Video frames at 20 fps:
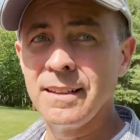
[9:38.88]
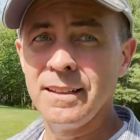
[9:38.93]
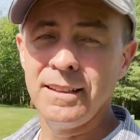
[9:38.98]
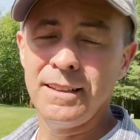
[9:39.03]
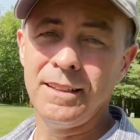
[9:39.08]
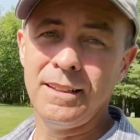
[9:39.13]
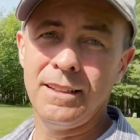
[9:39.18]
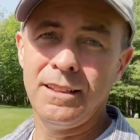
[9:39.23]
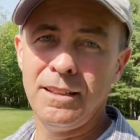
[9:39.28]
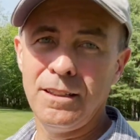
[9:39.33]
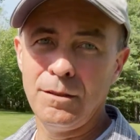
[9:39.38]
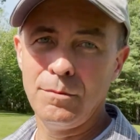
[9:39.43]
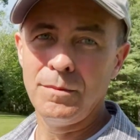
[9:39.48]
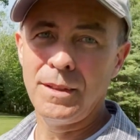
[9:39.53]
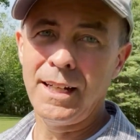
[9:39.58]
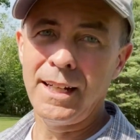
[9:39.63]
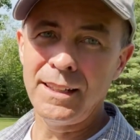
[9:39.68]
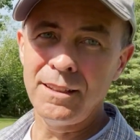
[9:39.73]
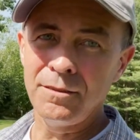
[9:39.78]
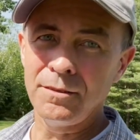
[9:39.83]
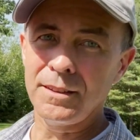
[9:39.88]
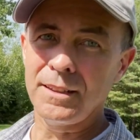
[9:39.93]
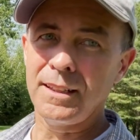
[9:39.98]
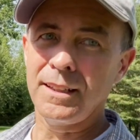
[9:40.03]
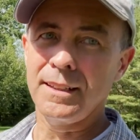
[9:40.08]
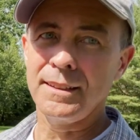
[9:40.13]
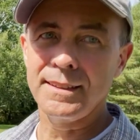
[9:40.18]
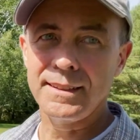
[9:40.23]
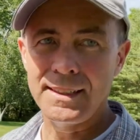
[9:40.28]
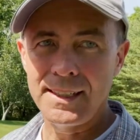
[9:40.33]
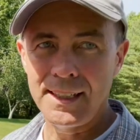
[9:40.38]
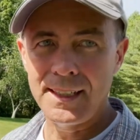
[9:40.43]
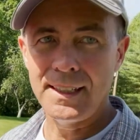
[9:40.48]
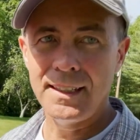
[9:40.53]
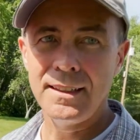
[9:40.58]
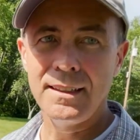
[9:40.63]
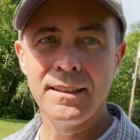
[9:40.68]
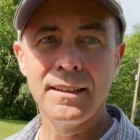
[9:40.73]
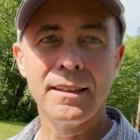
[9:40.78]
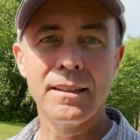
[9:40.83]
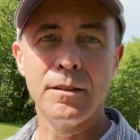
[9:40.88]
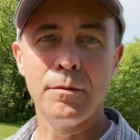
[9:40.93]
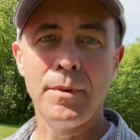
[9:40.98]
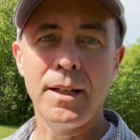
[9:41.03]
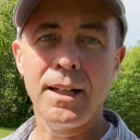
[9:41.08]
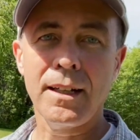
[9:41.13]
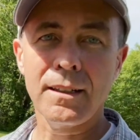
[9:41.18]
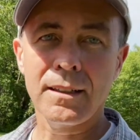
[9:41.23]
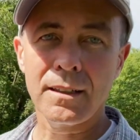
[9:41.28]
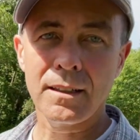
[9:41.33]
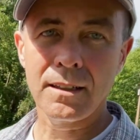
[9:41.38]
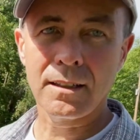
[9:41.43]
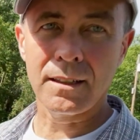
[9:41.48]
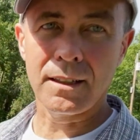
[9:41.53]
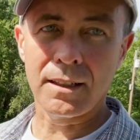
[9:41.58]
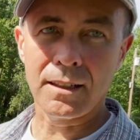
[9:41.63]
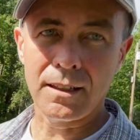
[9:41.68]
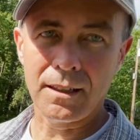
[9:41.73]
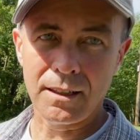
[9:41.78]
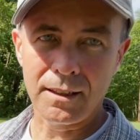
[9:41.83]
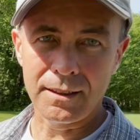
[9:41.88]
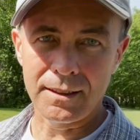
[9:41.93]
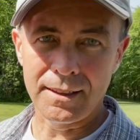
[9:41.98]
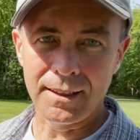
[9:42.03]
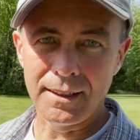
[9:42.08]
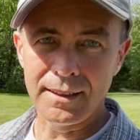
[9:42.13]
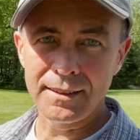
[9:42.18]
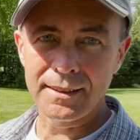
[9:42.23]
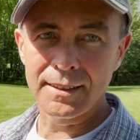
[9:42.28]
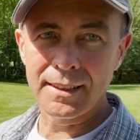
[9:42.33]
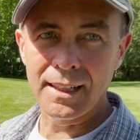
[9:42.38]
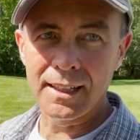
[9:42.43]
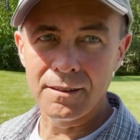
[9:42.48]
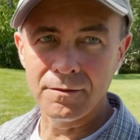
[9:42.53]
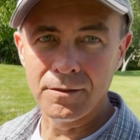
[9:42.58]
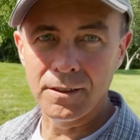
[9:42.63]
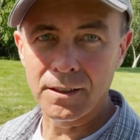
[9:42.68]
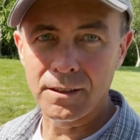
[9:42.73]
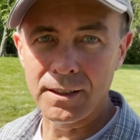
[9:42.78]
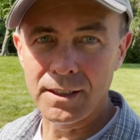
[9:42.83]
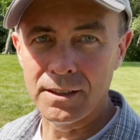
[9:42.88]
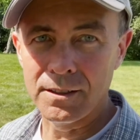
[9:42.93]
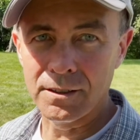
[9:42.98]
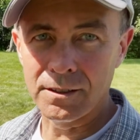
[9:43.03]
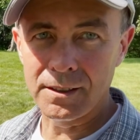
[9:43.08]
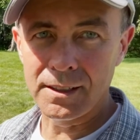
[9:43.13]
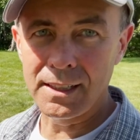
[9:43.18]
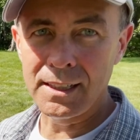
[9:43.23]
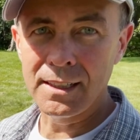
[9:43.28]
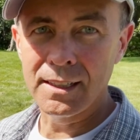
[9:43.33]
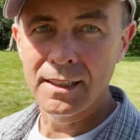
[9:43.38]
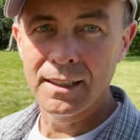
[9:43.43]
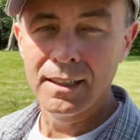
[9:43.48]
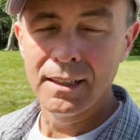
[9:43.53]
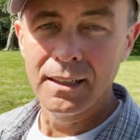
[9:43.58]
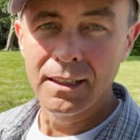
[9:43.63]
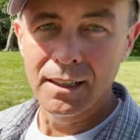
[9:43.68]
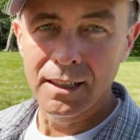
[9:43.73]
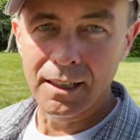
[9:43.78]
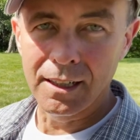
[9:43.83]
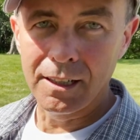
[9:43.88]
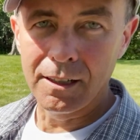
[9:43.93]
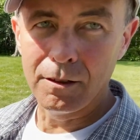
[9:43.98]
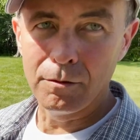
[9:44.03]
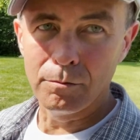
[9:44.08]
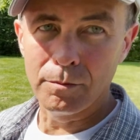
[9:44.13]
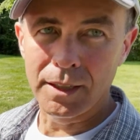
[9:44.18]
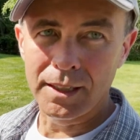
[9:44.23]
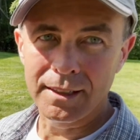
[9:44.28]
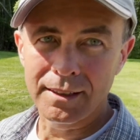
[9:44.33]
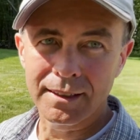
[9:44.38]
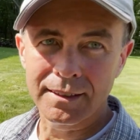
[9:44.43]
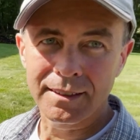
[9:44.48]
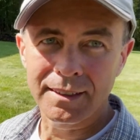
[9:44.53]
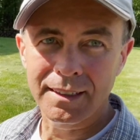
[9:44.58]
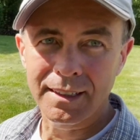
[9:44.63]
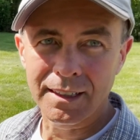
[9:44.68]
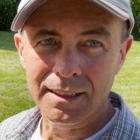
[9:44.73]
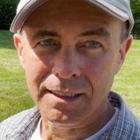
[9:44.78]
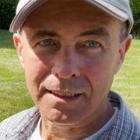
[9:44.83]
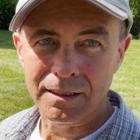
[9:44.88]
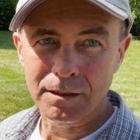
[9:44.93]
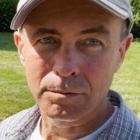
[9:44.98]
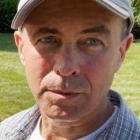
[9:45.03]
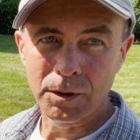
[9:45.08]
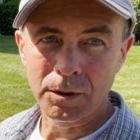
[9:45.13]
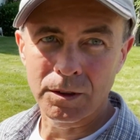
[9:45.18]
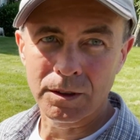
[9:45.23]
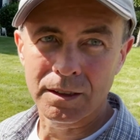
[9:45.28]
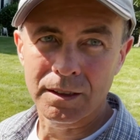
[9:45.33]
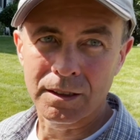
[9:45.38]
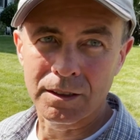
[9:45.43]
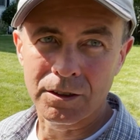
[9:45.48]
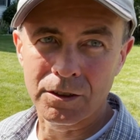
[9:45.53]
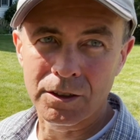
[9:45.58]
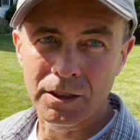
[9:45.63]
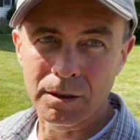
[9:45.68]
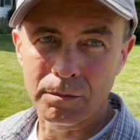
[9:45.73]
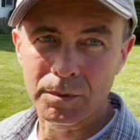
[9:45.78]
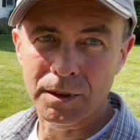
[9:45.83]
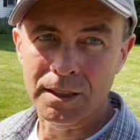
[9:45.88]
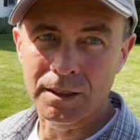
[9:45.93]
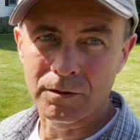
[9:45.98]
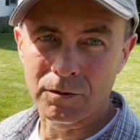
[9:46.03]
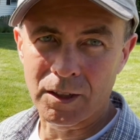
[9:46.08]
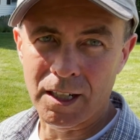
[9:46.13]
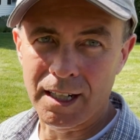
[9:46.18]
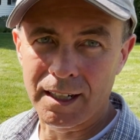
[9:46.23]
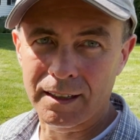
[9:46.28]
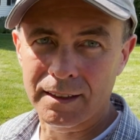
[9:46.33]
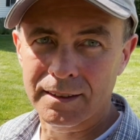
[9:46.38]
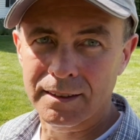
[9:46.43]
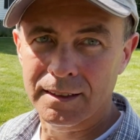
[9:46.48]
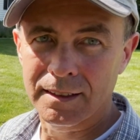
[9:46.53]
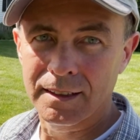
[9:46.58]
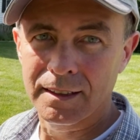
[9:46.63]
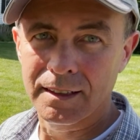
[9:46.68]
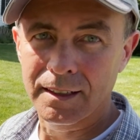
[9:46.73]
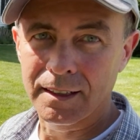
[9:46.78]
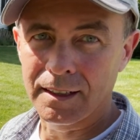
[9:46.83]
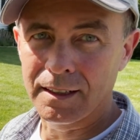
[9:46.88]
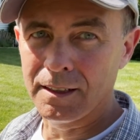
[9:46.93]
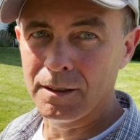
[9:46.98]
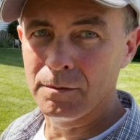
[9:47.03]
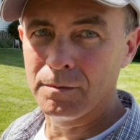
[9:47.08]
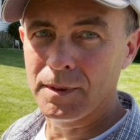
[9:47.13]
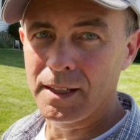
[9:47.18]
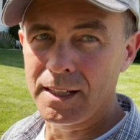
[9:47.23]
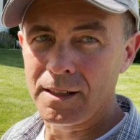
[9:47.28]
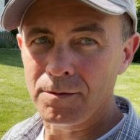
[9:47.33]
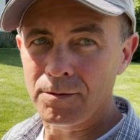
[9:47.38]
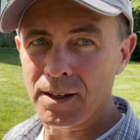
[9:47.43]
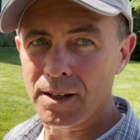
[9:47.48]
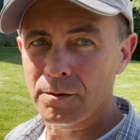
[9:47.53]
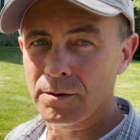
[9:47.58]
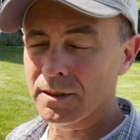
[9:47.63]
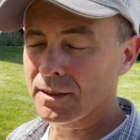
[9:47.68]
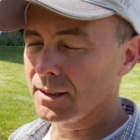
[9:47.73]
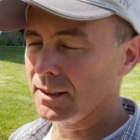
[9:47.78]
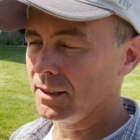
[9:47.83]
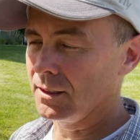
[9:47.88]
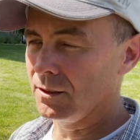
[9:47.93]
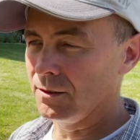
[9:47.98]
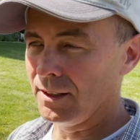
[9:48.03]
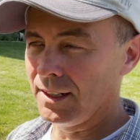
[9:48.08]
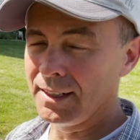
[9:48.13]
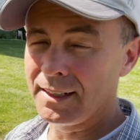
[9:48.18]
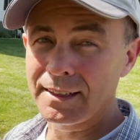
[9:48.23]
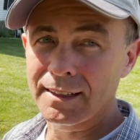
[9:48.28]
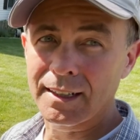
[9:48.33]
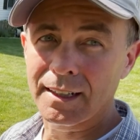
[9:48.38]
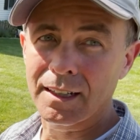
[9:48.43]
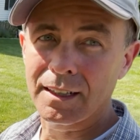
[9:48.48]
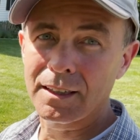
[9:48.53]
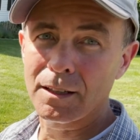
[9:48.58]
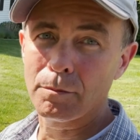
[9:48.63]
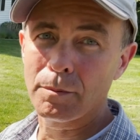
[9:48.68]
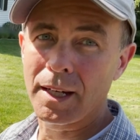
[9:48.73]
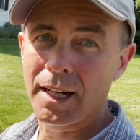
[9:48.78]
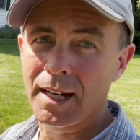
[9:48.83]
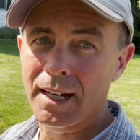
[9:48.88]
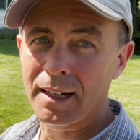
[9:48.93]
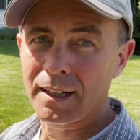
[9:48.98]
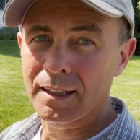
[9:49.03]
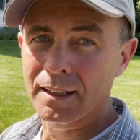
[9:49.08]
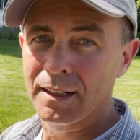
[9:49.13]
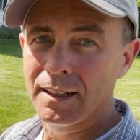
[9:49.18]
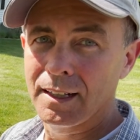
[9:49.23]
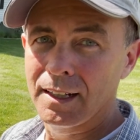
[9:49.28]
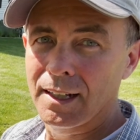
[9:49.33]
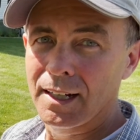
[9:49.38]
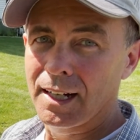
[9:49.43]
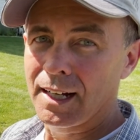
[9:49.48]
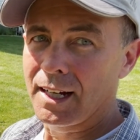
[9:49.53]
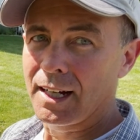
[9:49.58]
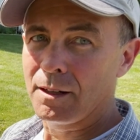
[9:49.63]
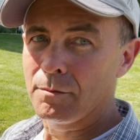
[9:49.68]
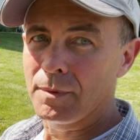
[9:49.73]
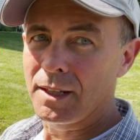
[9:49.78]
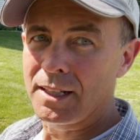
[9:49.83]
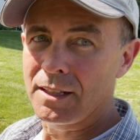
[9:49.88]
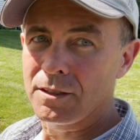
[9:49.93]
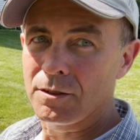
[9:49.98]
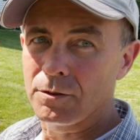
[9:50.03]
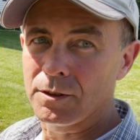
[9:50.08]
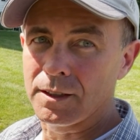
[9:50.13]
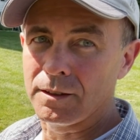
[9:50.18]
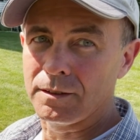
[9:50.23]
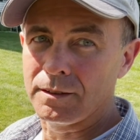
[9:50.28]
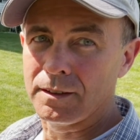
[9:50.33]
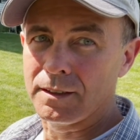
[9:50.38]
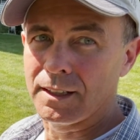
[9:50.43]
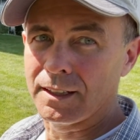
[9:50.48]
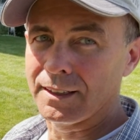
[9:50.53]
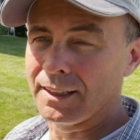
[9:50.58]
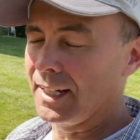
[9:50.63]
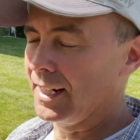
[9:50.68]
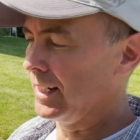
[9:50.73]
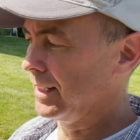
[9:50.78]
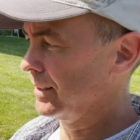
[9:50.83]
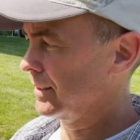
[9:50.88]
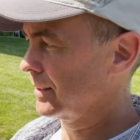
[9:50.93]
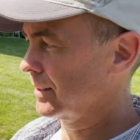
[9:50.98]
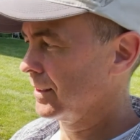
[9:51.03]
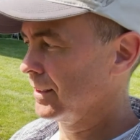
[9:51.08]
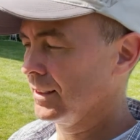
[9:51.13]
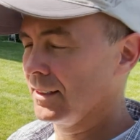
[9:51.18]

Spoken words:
I don't think it's needed. The back of the car does get very dirty, but it doesn't get exposed to chips and rocks. If I was going to do anything on the back, I might do the lights,